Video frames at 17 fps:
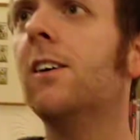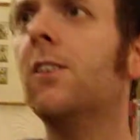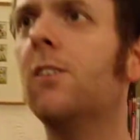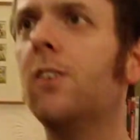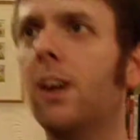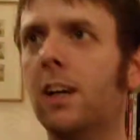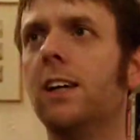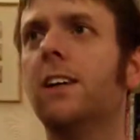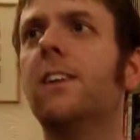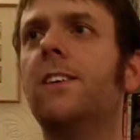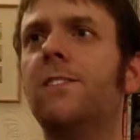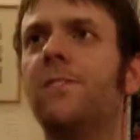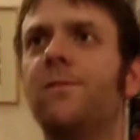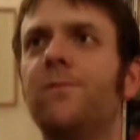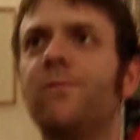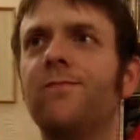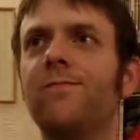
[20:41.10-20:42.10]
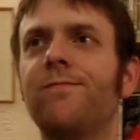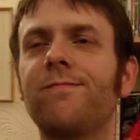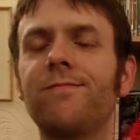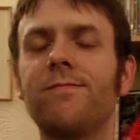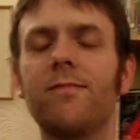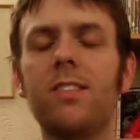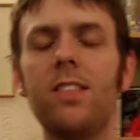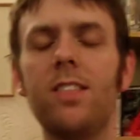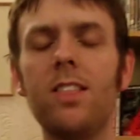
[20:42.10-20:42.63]
Right.
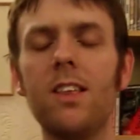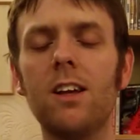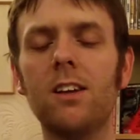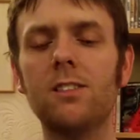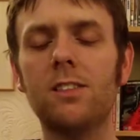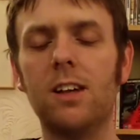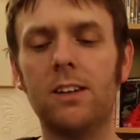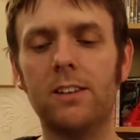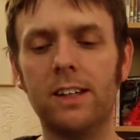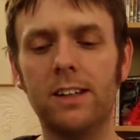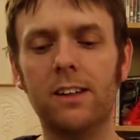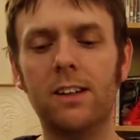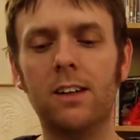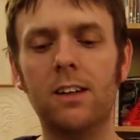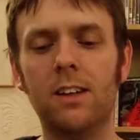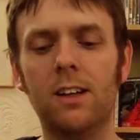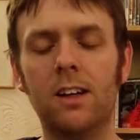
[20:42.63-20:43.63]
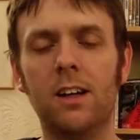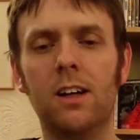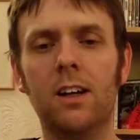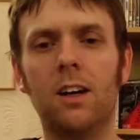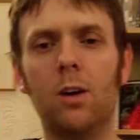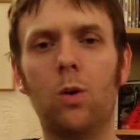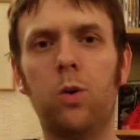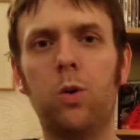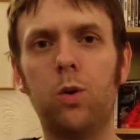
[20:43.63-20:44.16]
Sorry.
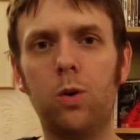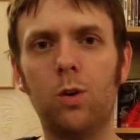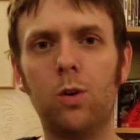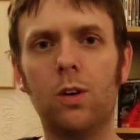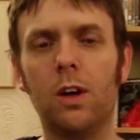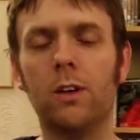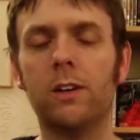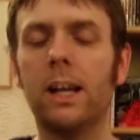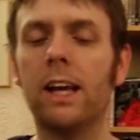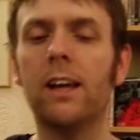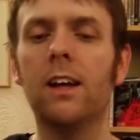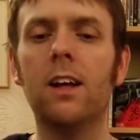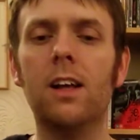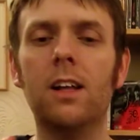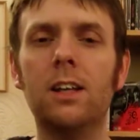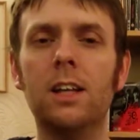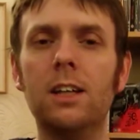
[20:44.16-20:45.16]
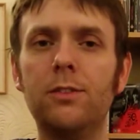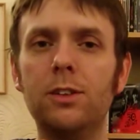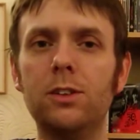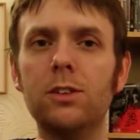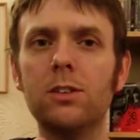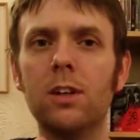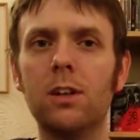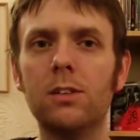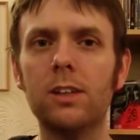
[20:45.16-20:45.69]
Okay. If you
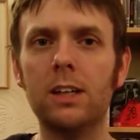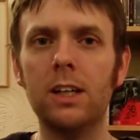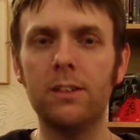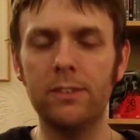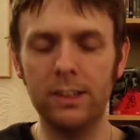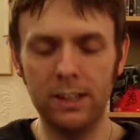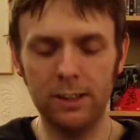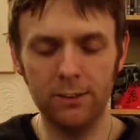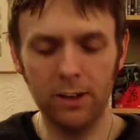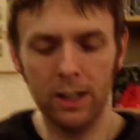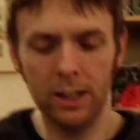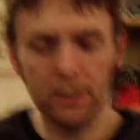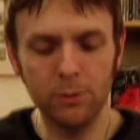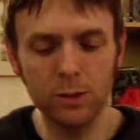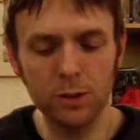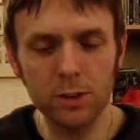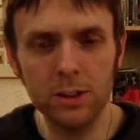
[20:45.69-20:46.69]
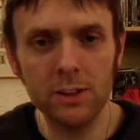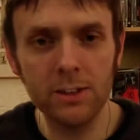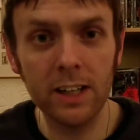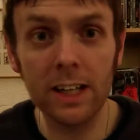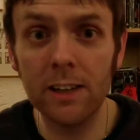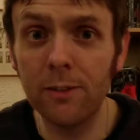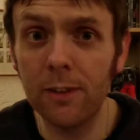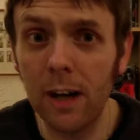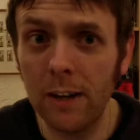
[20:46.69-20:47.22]
just hold the camera there, Ryan, I'm just going to
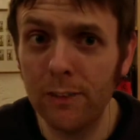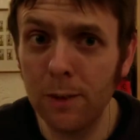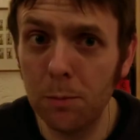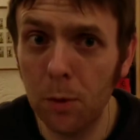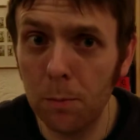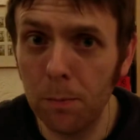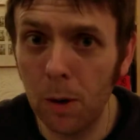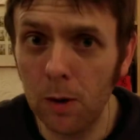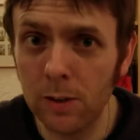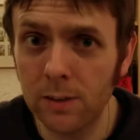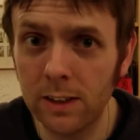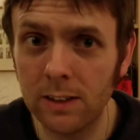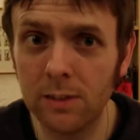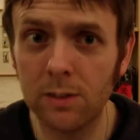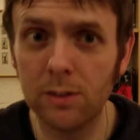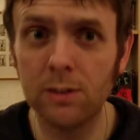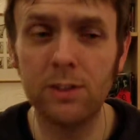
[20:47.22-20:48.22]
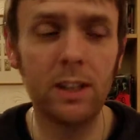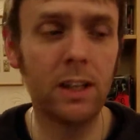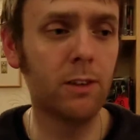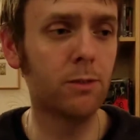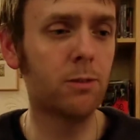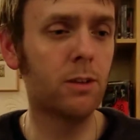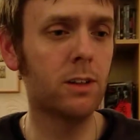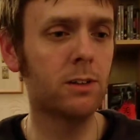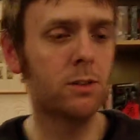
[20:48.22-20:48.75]
check if I have any more box sets on the
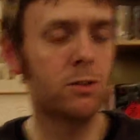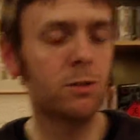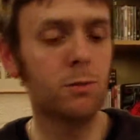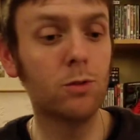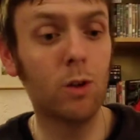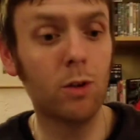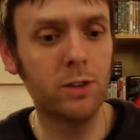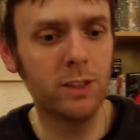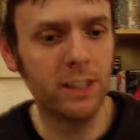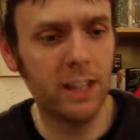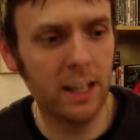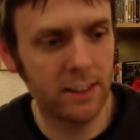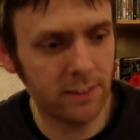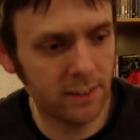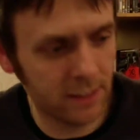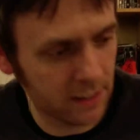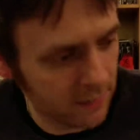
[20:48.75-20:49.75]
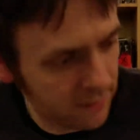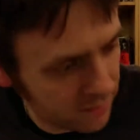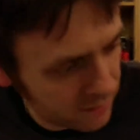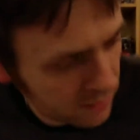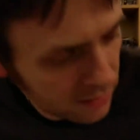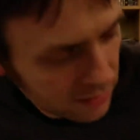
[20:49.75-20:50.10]
shelf rather than do some dodgy editing.